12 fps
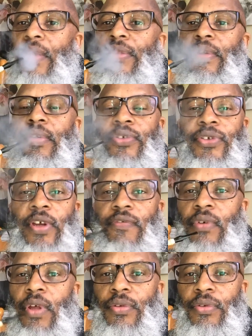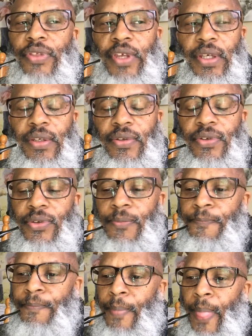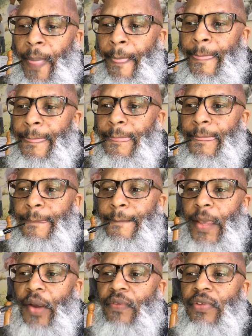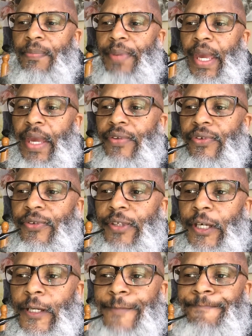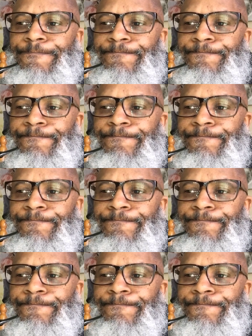There are several other things over the past, I